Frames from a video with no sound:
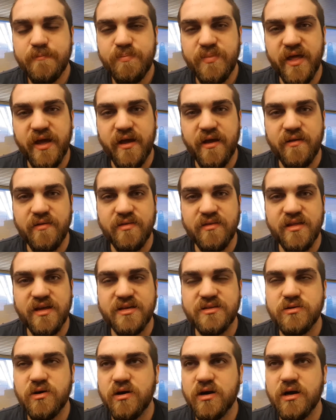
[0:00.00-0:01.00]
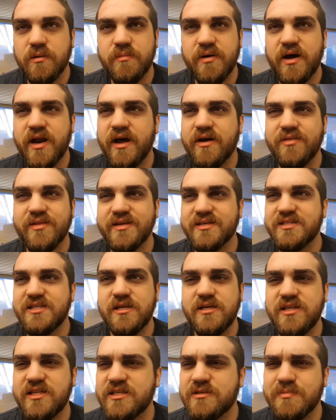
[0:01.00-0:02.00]
and they talk about how they
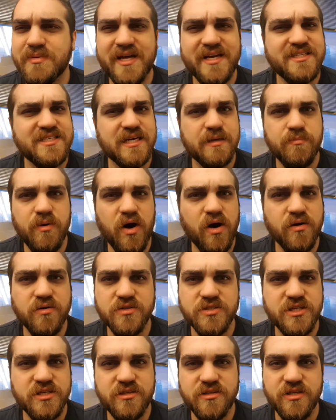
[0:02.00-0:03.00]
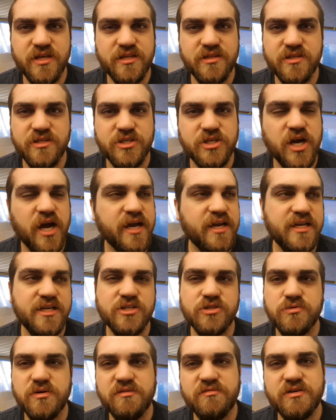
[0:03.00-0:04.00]
see these plastic bottles in the
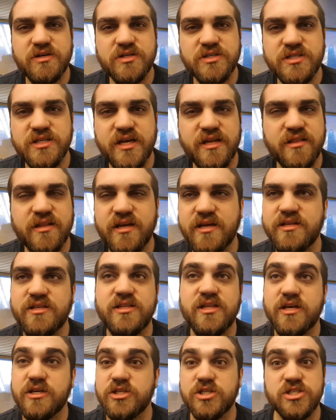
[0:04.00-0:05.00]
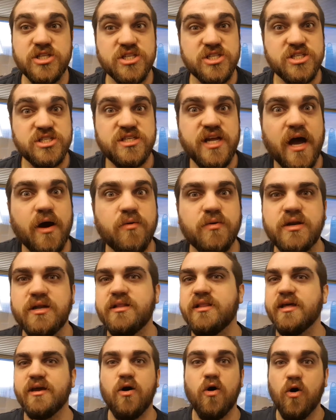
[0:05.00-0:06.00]
Chinese rivers, and they're just
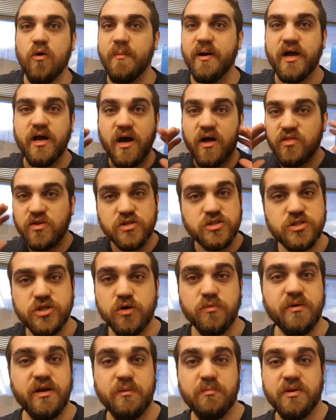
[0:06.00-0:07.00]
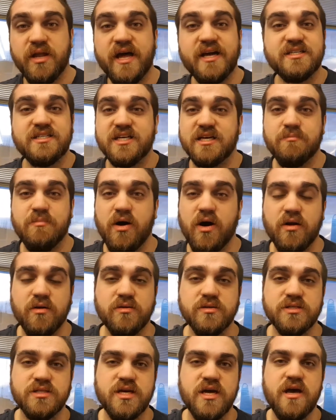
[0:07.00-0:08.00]
astounded, like, oh my God, there's so many plastic
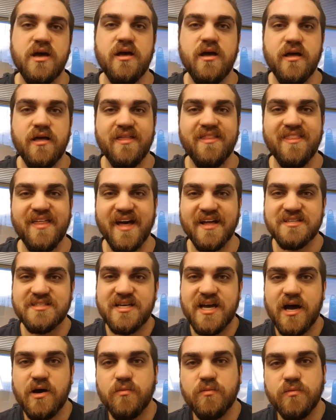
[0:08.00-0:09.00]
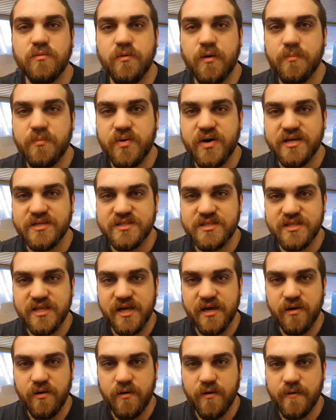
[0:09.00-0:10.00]
bottles. That's how oppressed
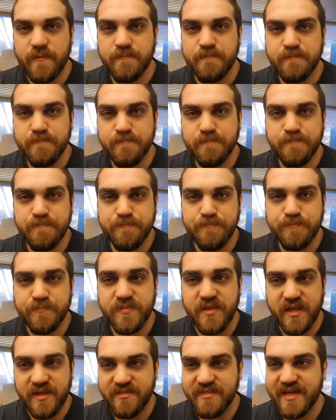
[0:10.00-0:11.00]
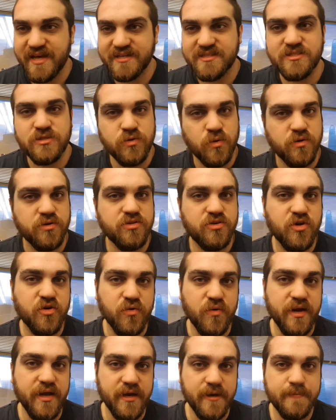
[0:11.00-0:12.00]
they are. That's North
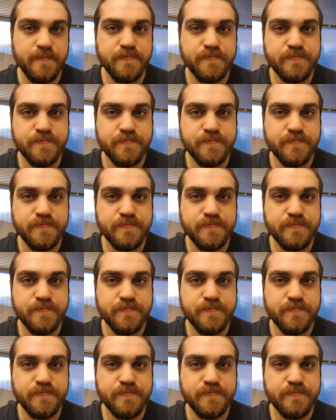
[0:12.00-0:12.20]
Korea.